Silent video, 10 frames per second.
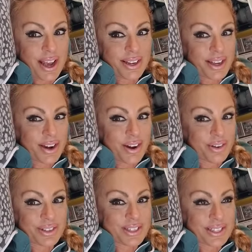you
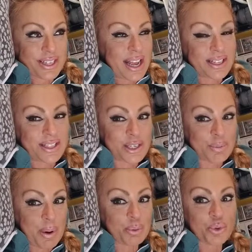know, it's, that's just
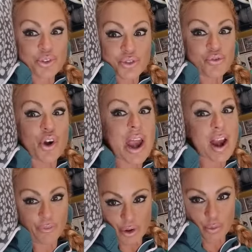my rule for
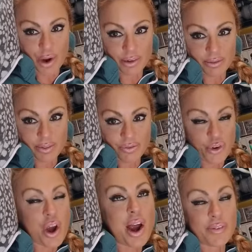everyone,
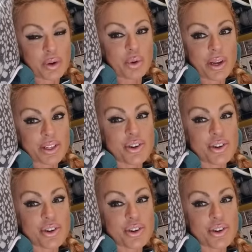for everyone.